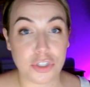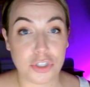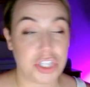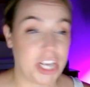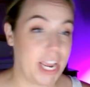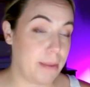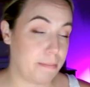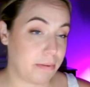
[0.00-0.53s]

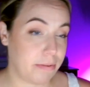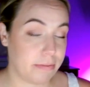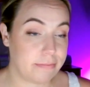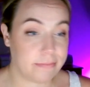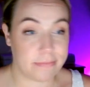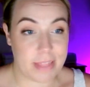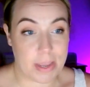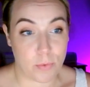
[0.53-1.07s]
shape
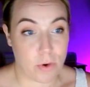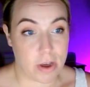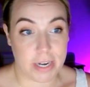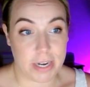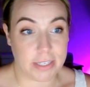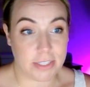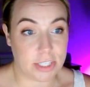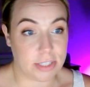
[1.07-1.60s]
they
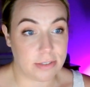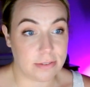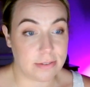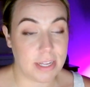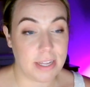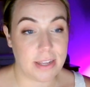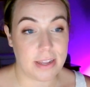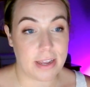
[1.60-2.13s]
wanted to,